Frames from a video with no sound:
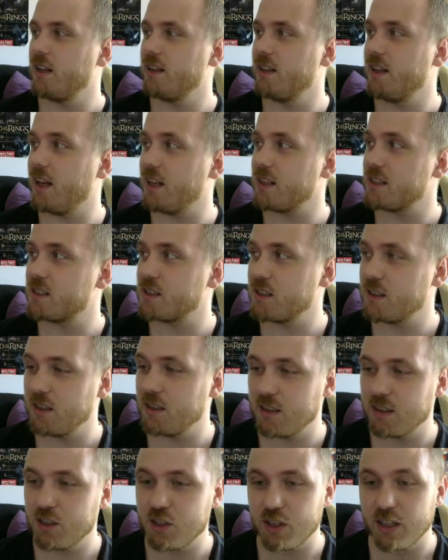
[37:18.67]
that
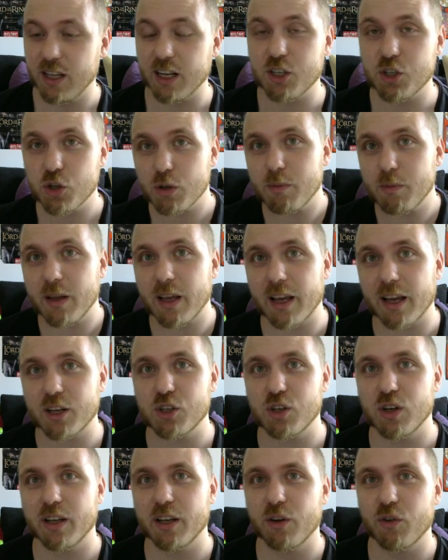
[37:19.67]
should be
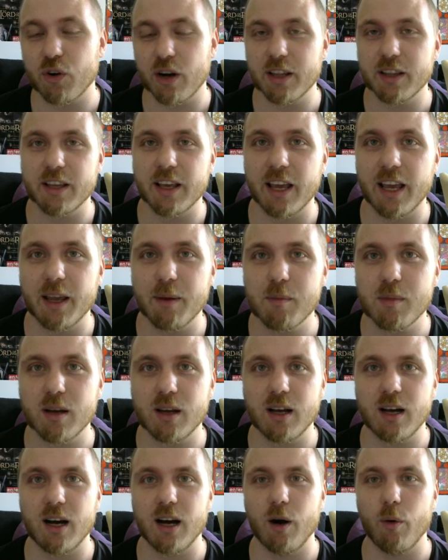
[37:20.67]
actually a great game.
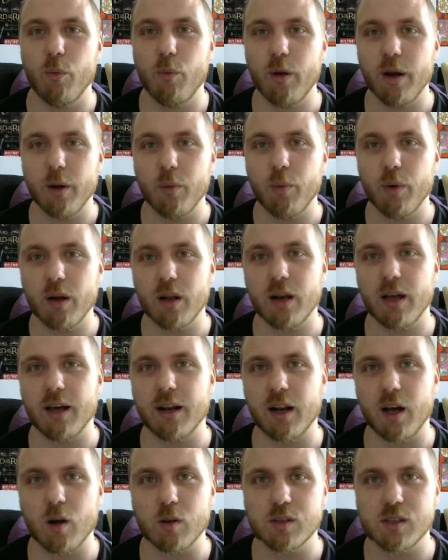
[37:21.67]
We will
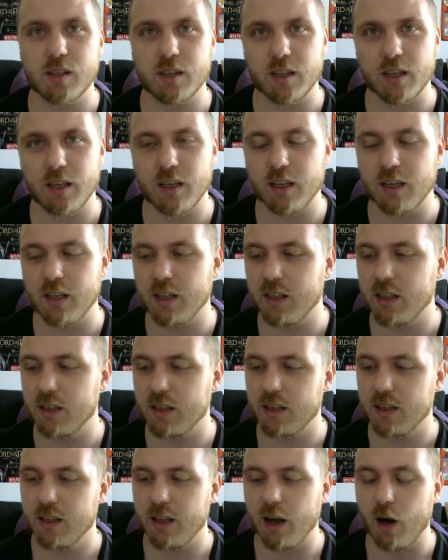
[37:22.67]
announce it in
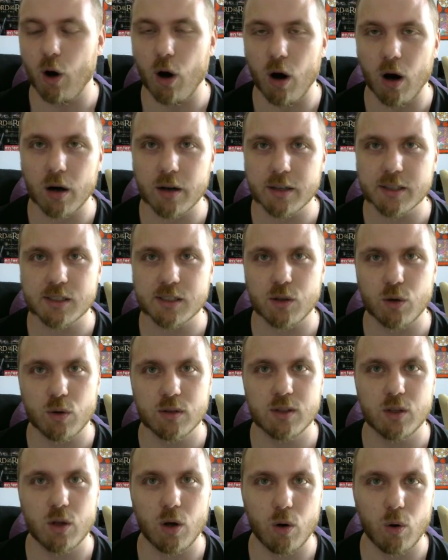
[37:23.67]
August
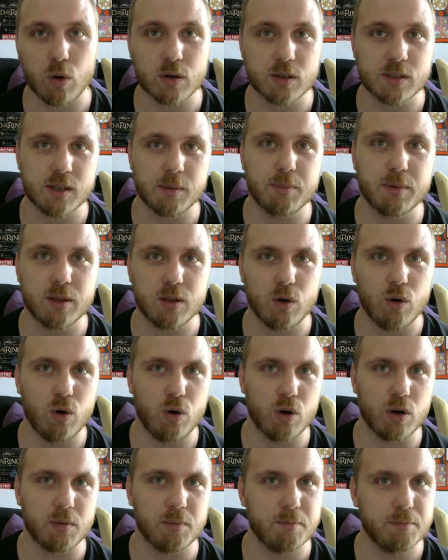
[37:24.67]

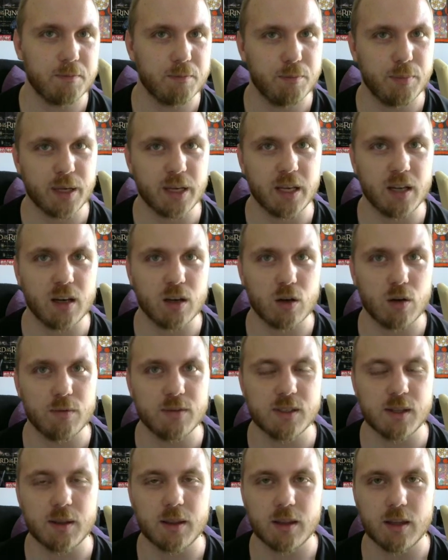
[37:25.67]
or beginning of
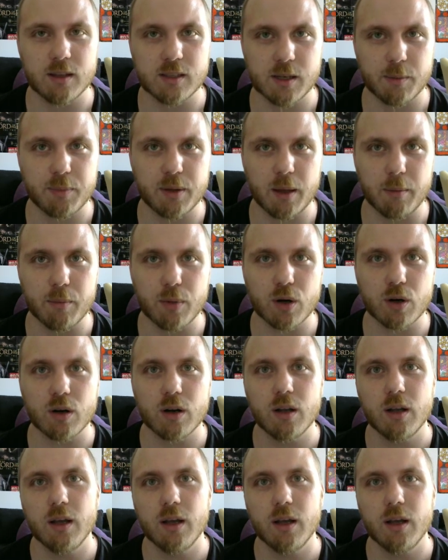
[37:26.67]
September